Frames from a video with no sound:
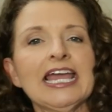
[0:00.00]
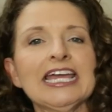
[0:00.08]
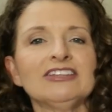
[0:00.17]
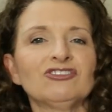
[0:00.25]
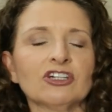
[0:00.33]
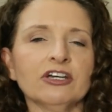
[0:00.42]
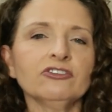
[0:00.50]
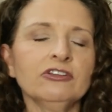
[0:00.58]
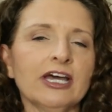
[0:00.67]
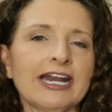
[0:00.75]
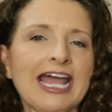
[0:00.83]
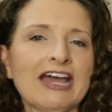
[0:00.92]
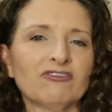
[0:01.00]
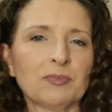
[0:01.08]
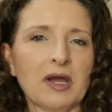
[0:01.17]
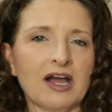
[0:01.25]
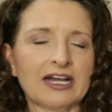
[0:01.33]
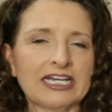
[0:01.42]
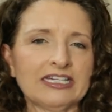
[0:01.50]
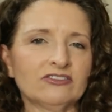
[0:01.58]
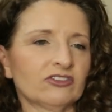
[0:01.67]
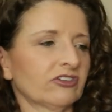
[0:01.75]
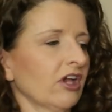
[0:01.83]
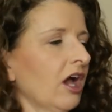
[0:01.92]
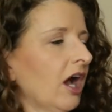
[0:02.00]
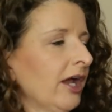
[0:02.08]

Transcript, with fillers: It does not have pockets.